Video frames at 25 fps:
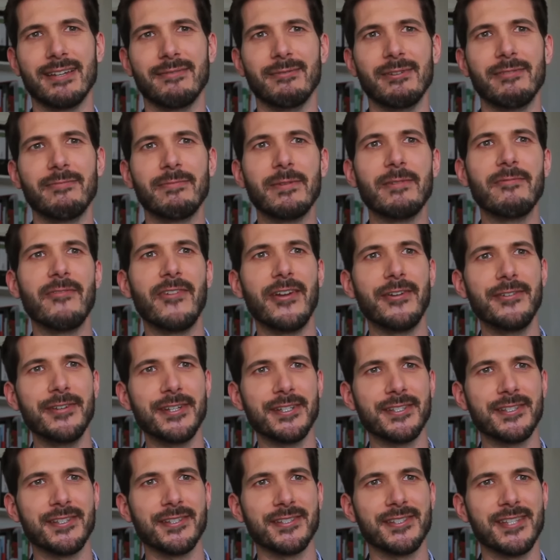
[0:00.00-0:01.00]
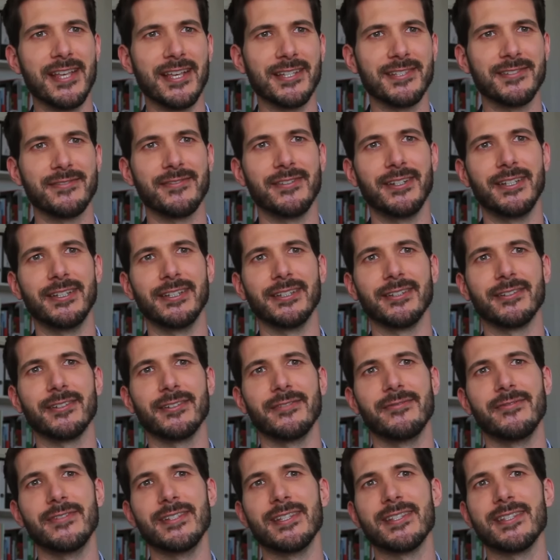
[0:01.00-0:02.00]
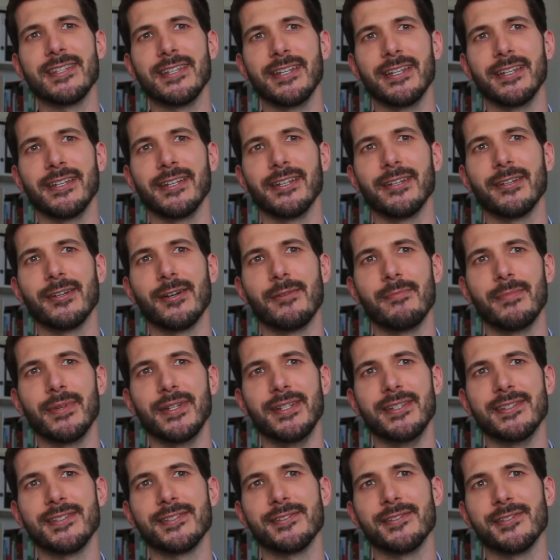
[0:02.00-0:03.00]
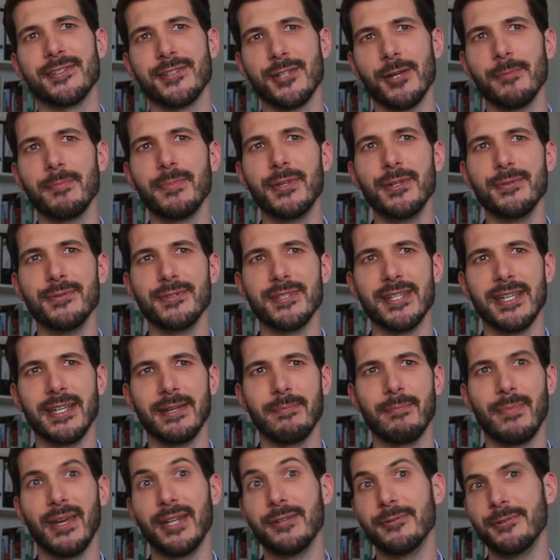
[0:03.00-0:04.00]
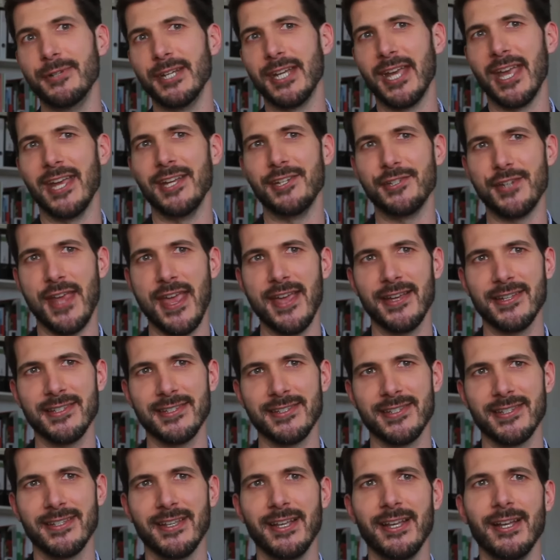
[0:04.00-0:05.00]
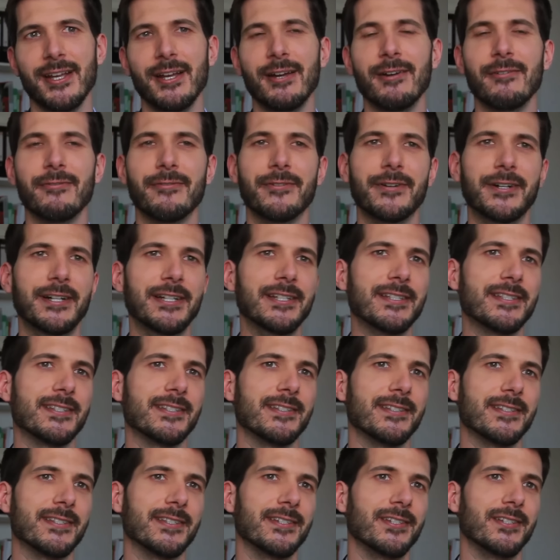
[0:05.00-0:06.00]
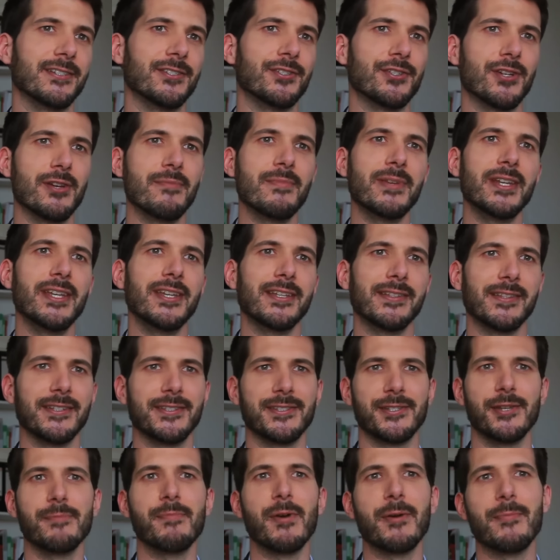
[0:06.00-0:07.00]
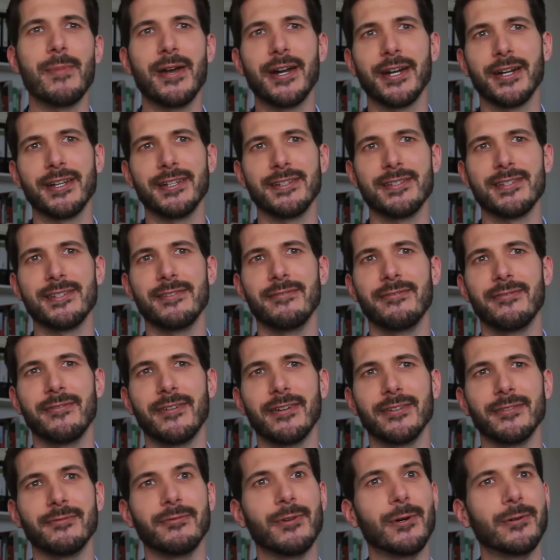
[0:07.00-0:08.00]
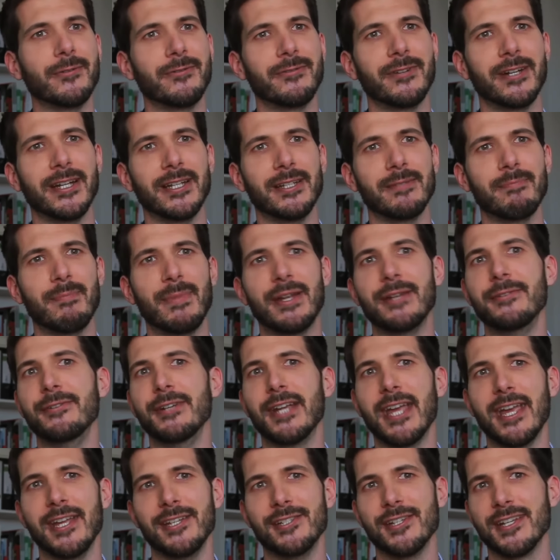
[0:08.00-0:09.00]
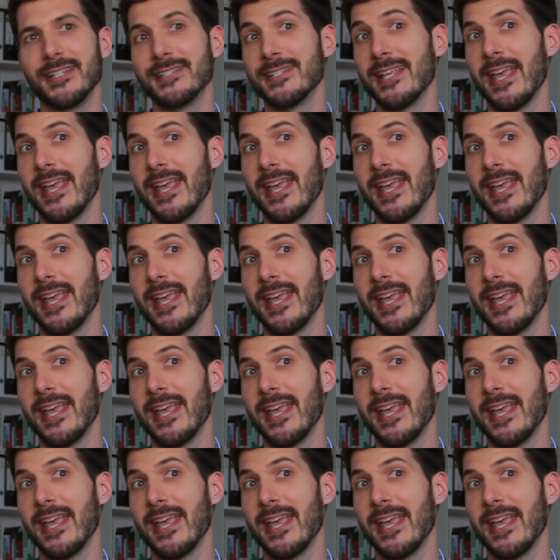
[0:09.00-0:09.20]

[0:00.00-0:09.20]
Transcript: we've been very successful in convincing companies to stop using battery cage eggs. For instance, in Germany, in the supermarkets, you won't find battery cage eggs